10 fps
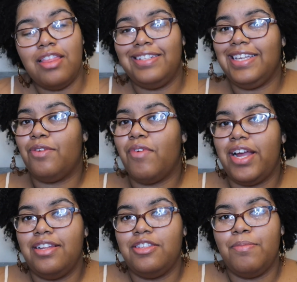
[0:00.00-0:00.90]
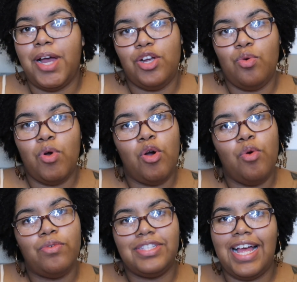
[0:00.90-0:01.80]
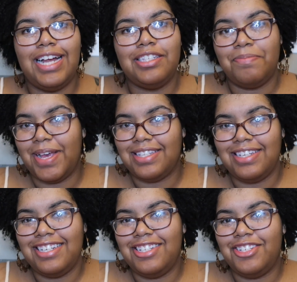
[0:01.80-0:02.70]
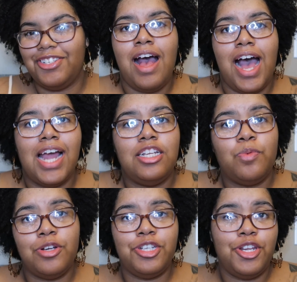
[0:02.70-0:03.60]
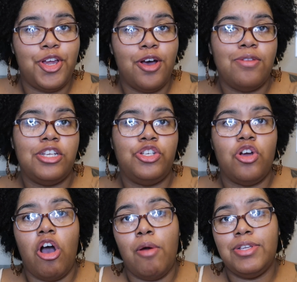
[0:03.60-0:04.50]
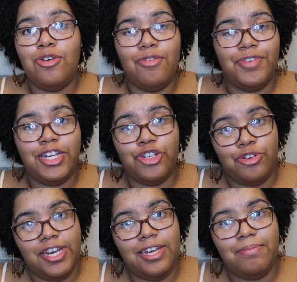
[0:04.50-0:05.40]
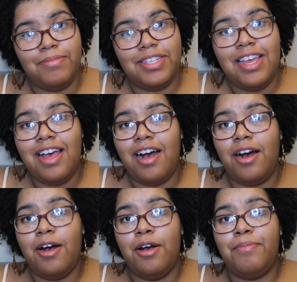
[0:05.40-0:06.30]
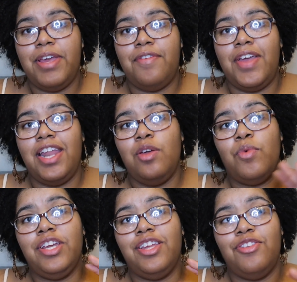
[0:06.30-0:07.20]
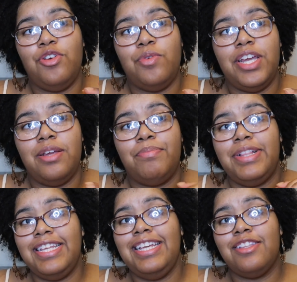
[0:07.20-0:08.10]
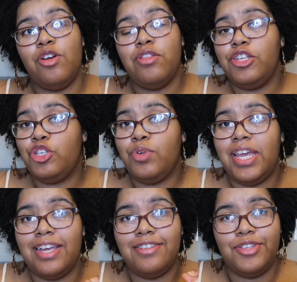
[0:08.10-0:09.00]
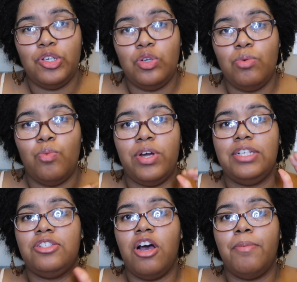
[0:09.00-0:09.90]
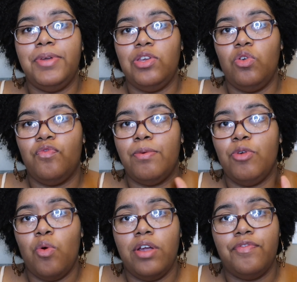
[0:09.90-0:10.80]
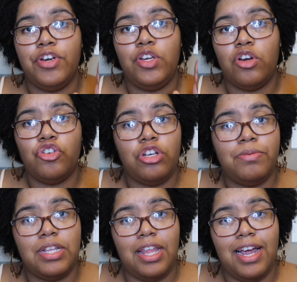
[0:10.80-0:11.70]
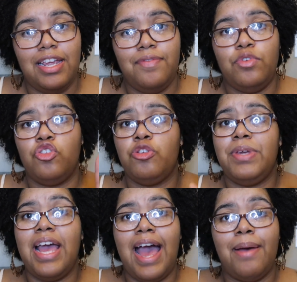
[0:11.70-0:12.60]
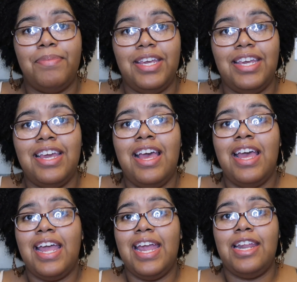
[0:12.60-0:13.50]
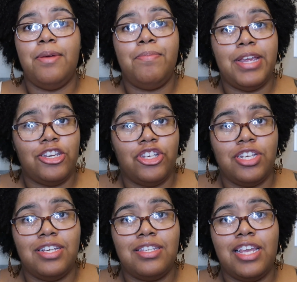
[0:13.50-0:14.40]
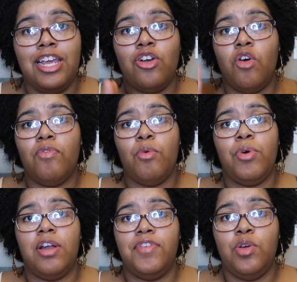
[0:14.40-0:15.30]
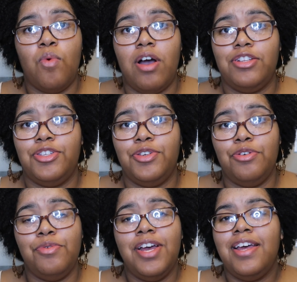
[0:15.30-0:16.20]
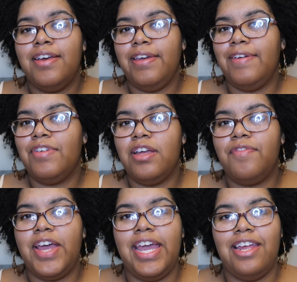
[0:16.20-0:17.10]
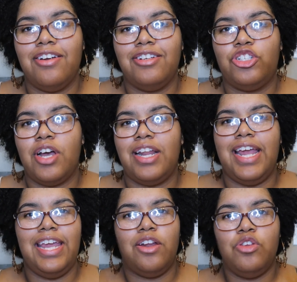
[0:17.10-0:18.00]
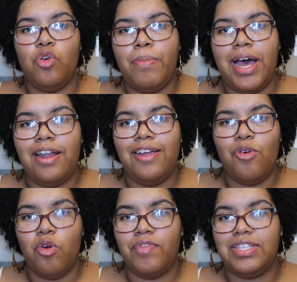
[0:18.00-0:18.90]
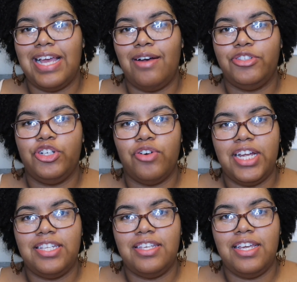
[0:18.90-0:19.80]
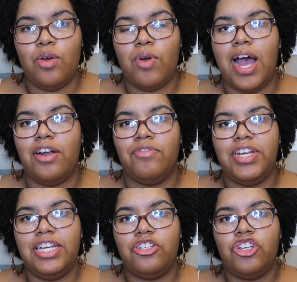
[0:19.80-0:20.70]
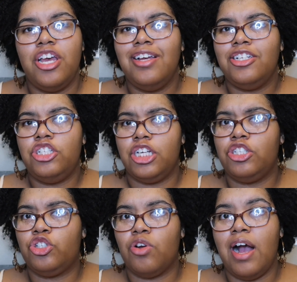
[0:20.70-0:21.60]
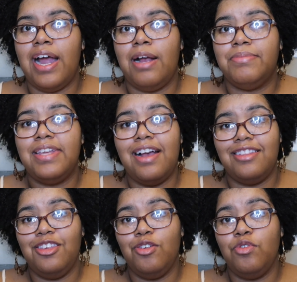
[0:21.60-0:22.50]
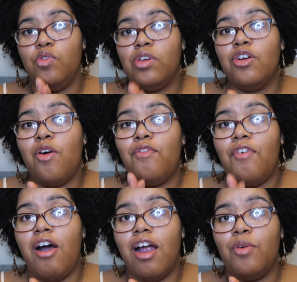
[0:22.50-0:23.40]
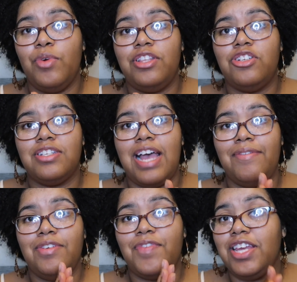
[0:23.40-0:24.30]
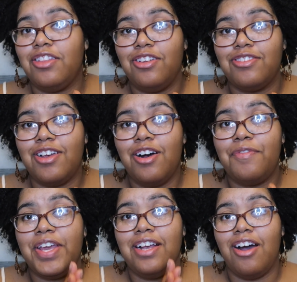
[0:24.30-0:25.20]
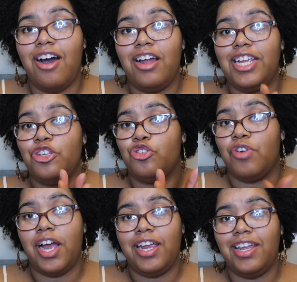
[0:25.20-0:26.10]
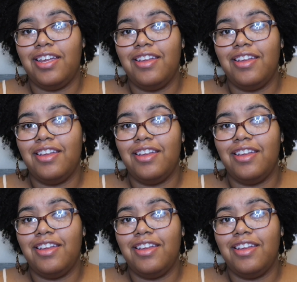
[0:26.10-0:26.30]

Let's get right into my quote slash message. I just want you to know that you can always go for your dreams. If anyone can do it, please know that you can too. What is stopping you from going for your dreams in life? You should be happy and ambitious and go for whatever you want to. Even if haters try to hate on you about it, or if it sounds crazy or out of reach, just try. I'm telling you, you can go far with just having faith in yourself and God and trying.